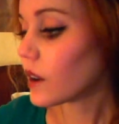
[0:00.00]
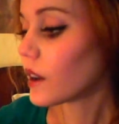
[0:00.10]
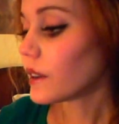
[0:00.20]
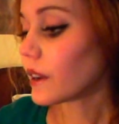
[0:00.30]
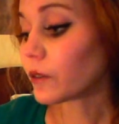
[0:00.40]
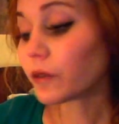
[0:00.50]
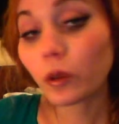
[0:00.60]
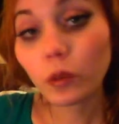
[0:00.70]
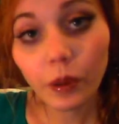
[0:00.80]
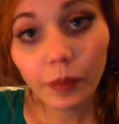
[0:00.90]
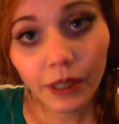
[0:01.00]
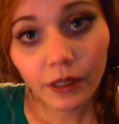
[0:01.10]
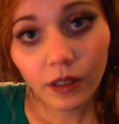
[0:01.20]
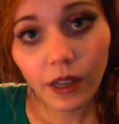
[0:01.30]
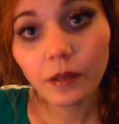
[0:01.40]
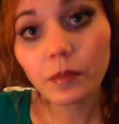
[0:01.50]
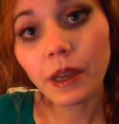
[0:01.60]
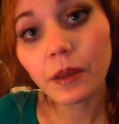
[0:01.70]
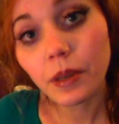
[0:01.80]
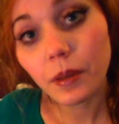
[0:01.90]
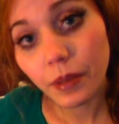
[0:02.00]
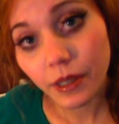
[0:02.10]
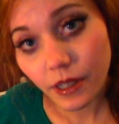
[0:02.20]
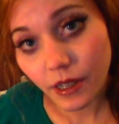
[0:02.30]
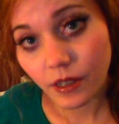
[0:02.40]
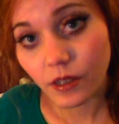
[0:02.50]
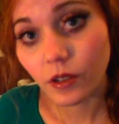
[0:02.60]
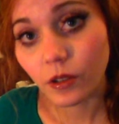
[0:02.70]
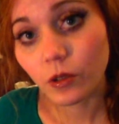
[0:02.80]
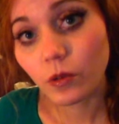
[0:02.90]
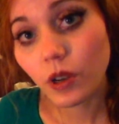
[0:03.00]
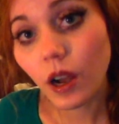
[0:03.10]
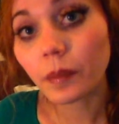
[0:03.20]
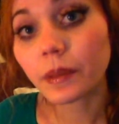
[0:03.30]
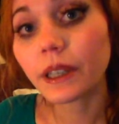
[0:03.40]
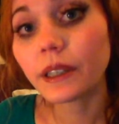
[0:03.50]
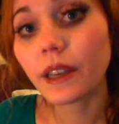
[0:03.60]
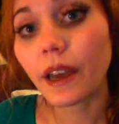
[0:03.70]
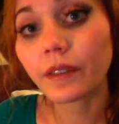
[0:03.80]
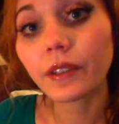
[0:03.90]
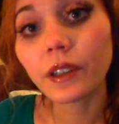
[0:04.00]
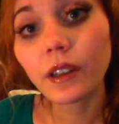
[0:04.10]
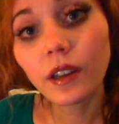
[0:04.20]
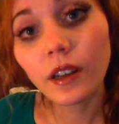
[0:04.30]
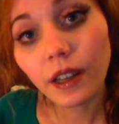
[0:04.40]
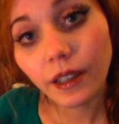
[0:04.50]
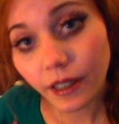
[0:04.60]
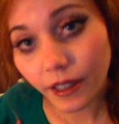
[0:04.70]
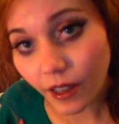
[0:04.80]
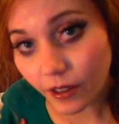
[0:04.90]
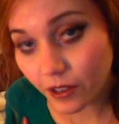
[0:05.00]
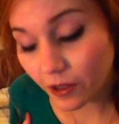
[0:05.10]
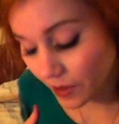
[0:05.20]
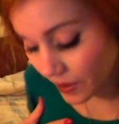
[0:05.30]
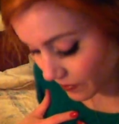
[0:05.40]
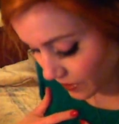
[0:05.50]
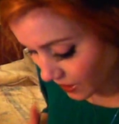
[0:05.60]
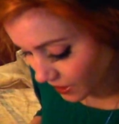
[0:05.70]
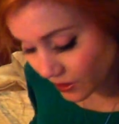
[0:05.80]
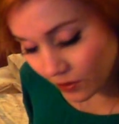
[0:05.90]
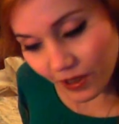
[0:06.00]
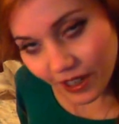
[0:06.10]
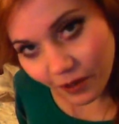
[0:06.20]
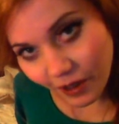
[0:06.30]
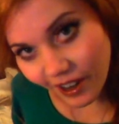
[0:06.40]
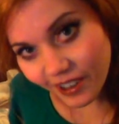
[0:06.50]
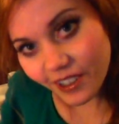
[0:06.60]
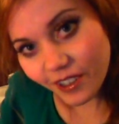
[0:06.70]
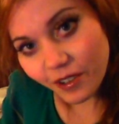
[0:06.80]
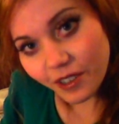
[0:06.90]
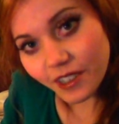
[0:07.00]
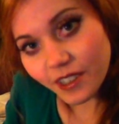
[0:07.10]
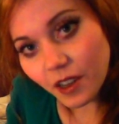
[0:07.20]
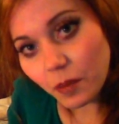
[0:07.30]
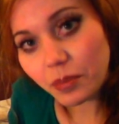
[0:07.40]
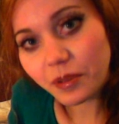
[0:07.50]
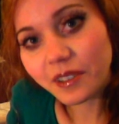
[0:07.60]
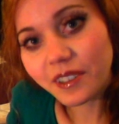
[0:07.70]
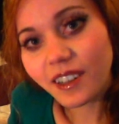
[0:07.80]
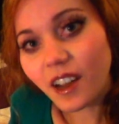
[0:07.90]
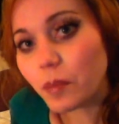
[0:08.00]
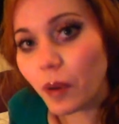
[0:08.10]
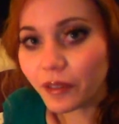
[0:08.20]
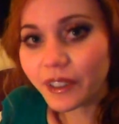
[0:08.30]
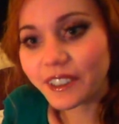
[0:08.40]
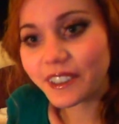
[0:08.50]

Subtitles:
Now for women, it may be a bit easier to accommodate having an ileostomy, because we can wear our skirts up above it.